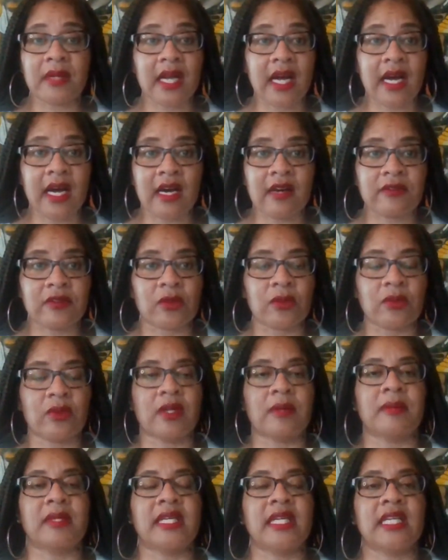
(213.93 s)
Um, in
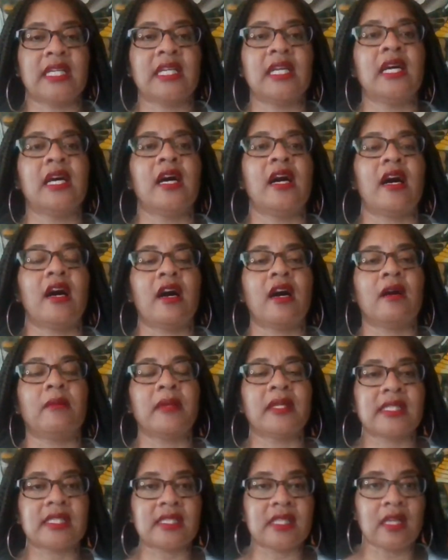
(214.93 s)
some ways it might
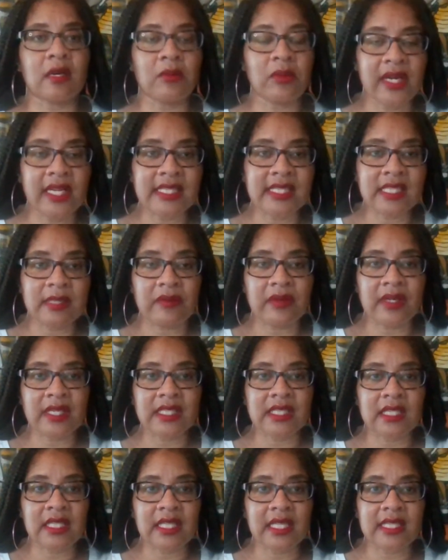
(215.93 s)
relate to Black
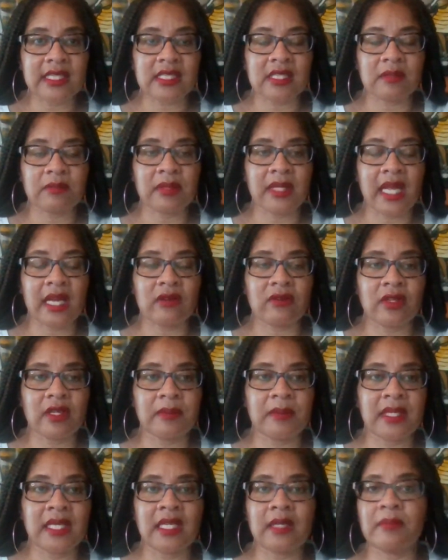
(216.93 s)
women, but in some ways it
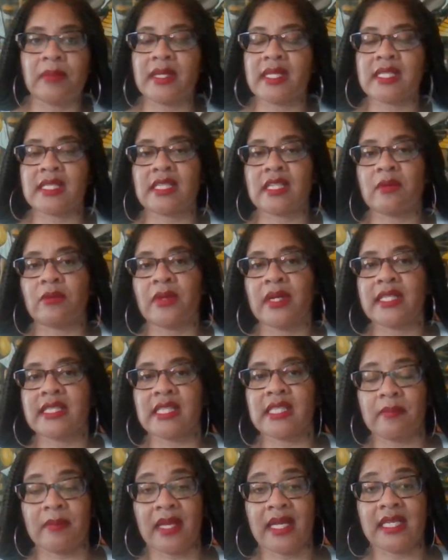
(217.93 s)
may not,
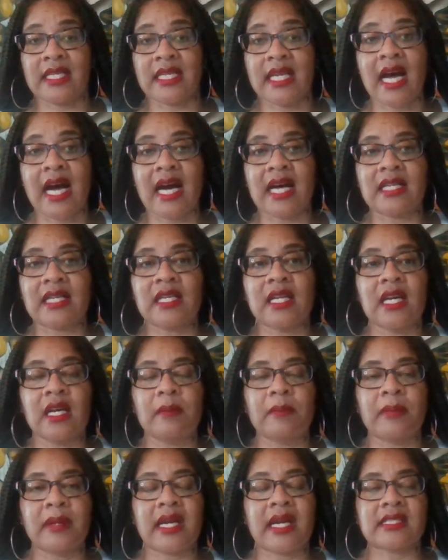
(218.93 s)
because as Black
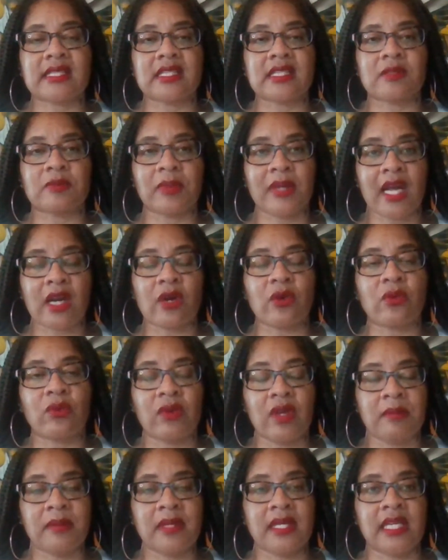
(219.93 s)
women, we
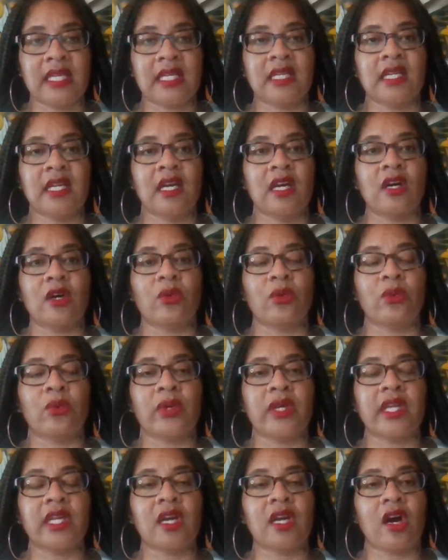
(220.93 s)
already are
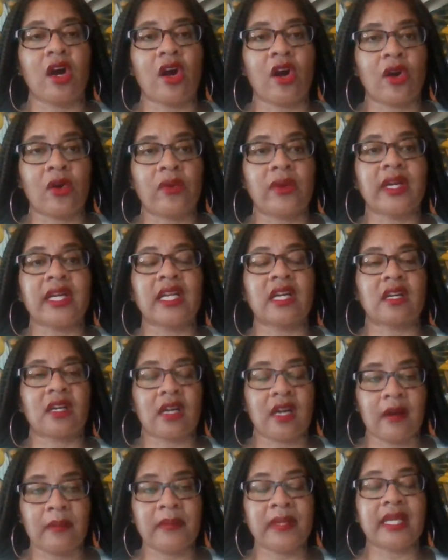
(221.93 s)
coming into the workplace
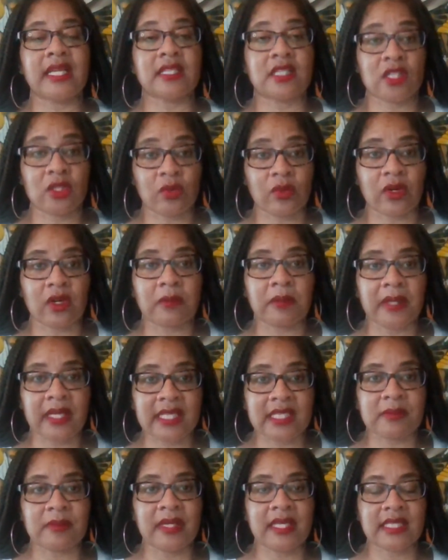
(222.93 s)
many times
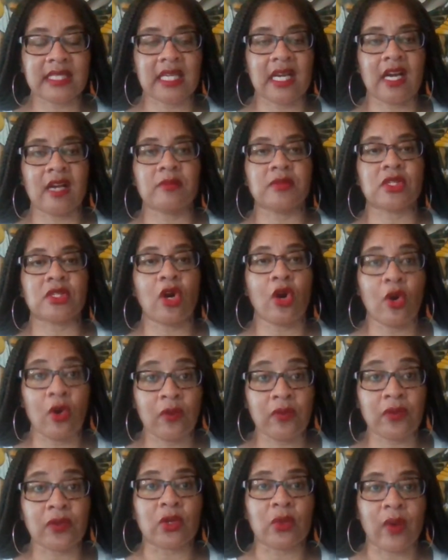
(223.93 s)
overqualified.
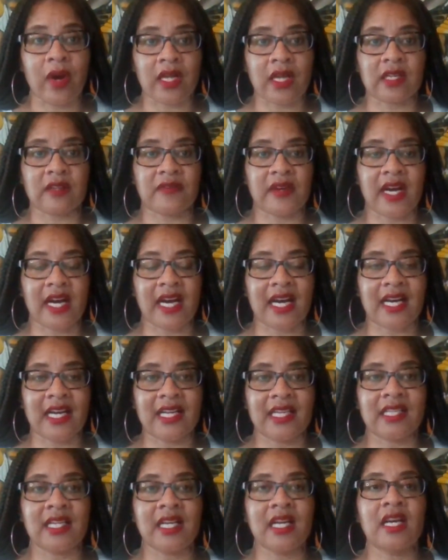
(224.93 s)
We know that
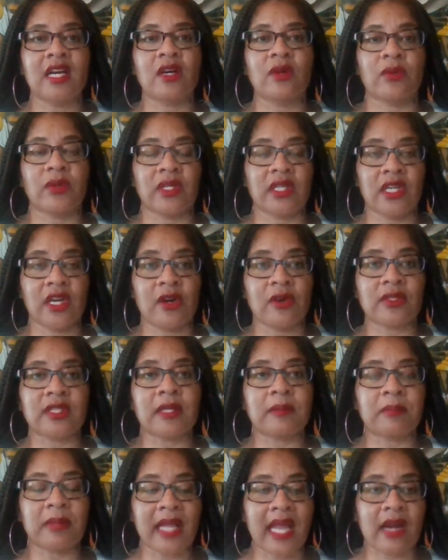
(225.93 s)
Black women are the
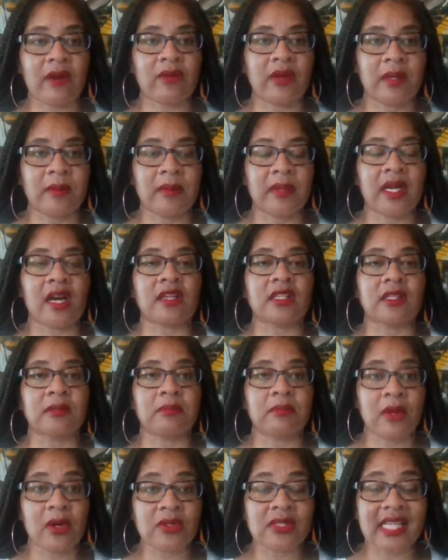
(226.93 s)
most educated
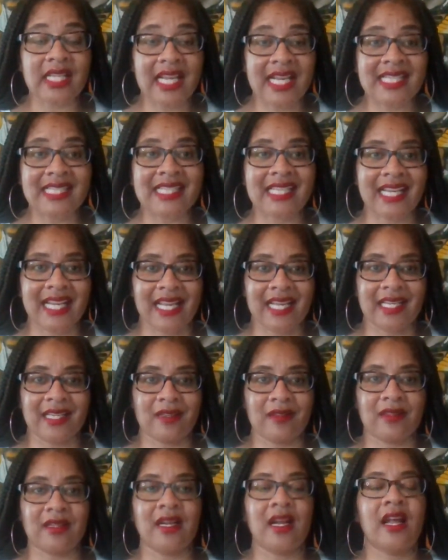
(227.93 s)
in the nation.
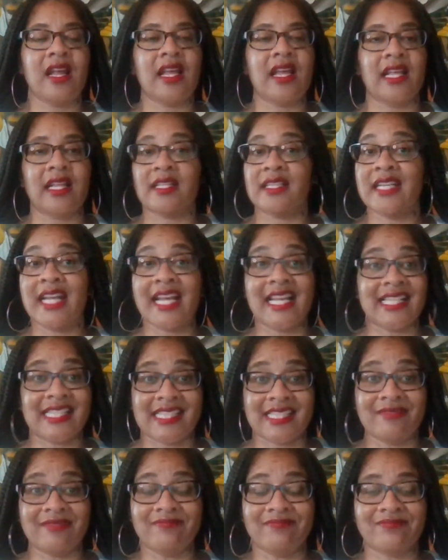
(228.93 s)
Okay.
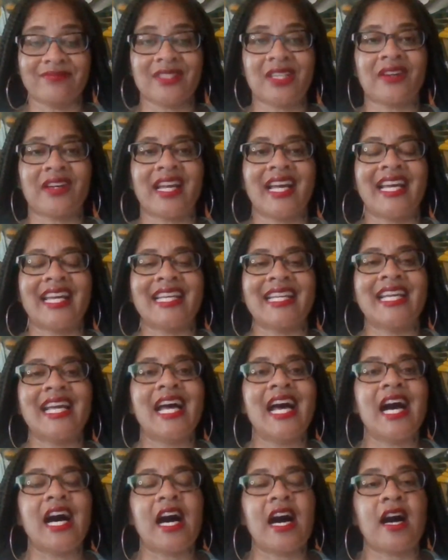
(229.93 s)
Um, and many
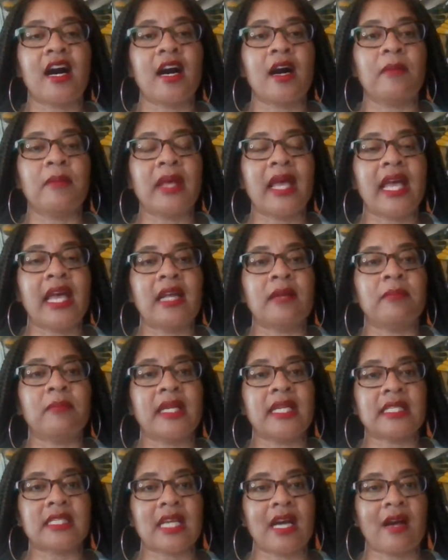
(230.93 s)
times, because we
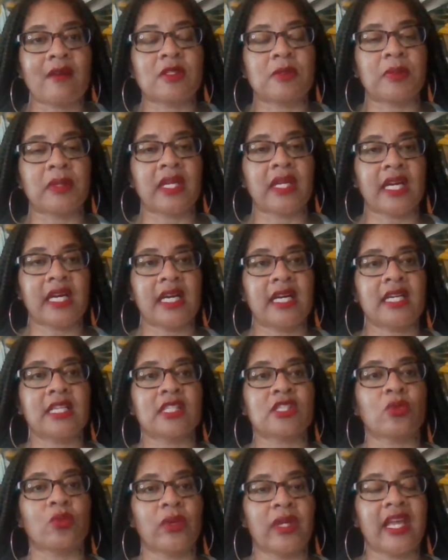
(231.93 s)
have been taught
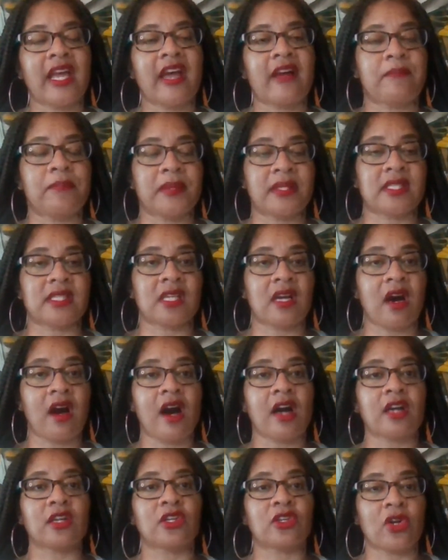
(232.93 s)
growing up
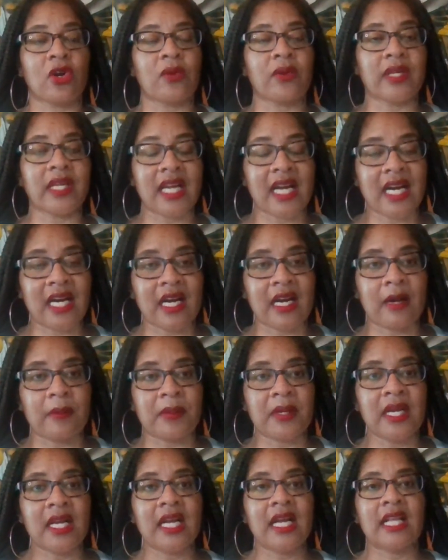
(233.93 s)
that we have to work
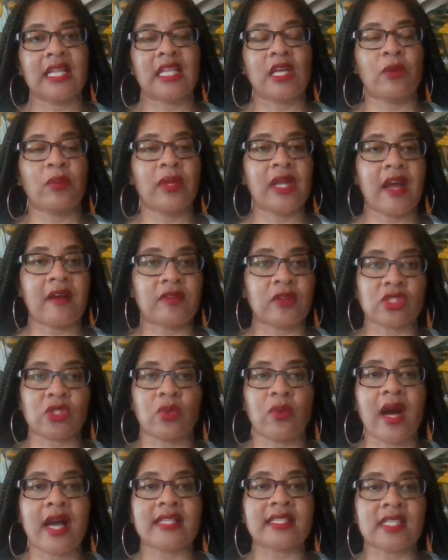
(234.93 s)
twice as hard to get
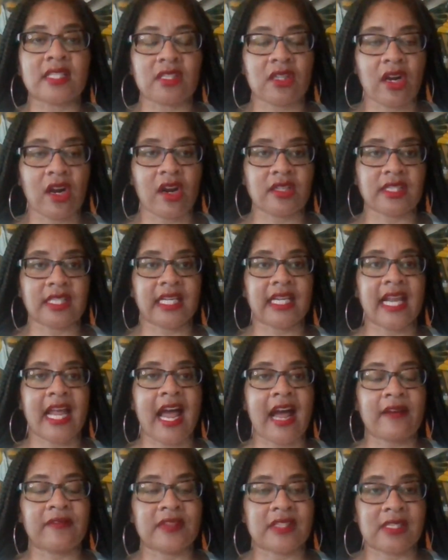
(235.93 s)
half as much,
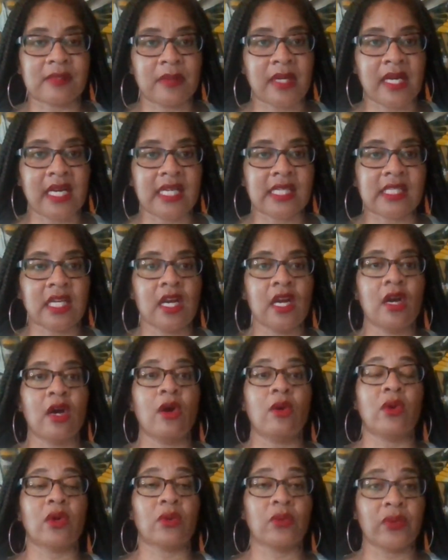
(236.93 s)
when we
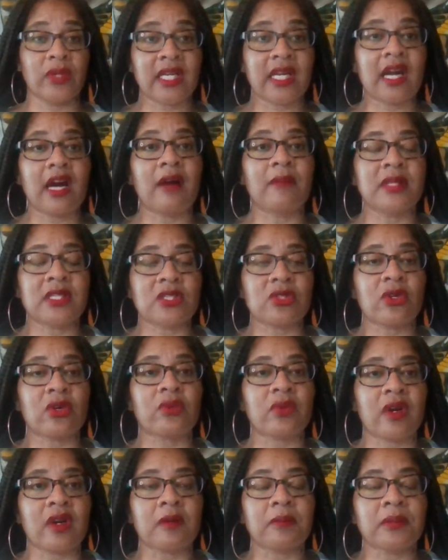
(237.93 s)
come into a
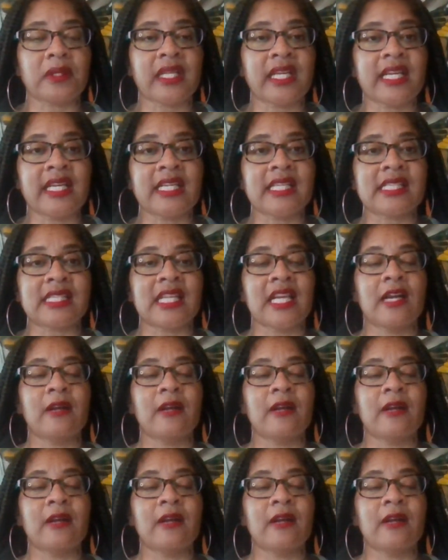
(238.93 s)
workplace, many